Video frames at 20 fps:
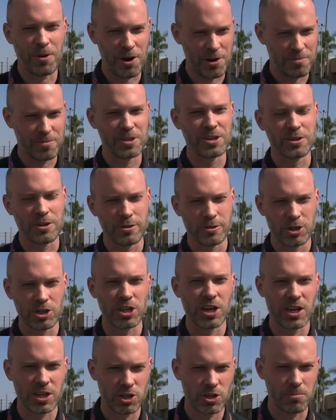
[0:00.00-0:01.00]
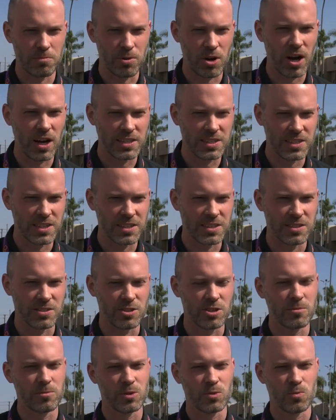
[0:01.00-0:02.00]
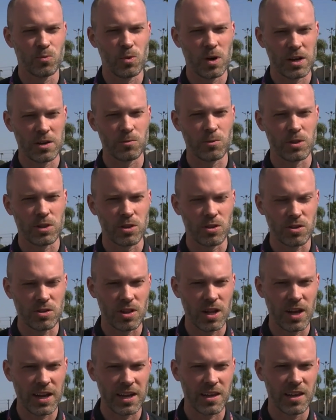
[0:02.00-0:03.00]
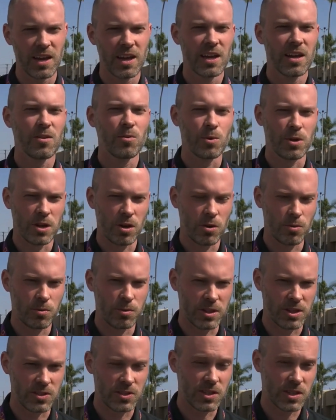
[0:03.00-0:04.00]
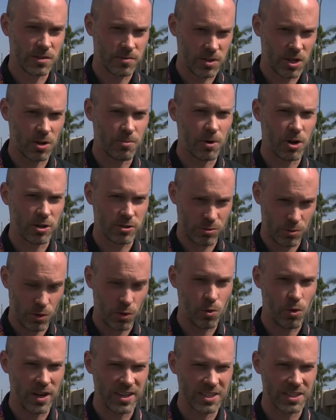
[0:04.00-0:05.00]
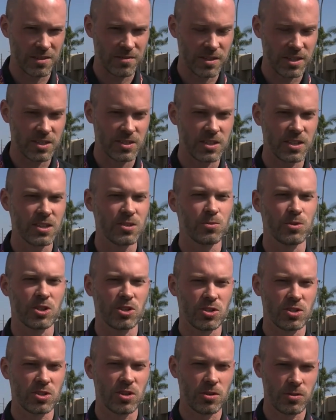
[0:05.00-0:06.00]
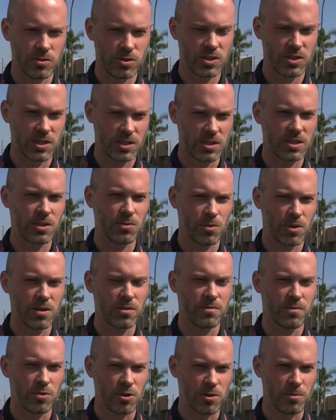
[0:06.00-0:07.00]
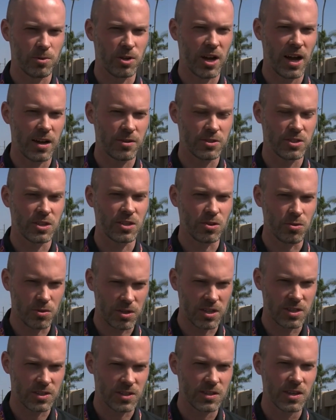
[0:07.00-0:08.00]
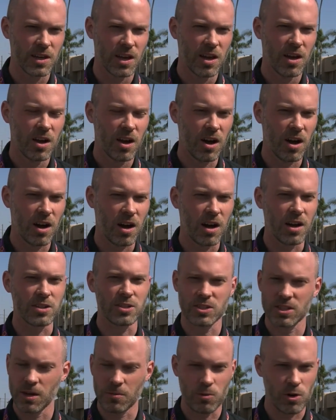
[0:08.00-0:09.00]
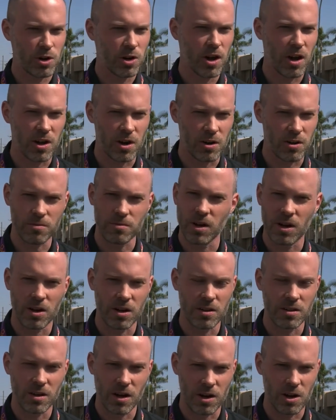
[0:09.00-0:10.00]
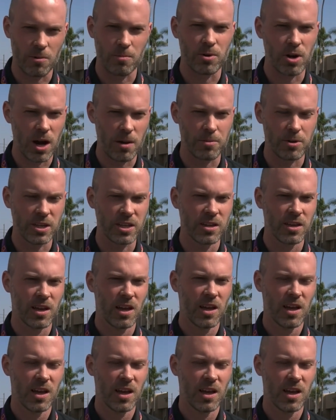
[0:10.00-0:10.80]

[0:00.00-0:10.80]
part of the negotiation process in terms of what it would look like. We know what the city of Del Mar's request of us is, which is to host 61 affordable housing units somewhere on our property.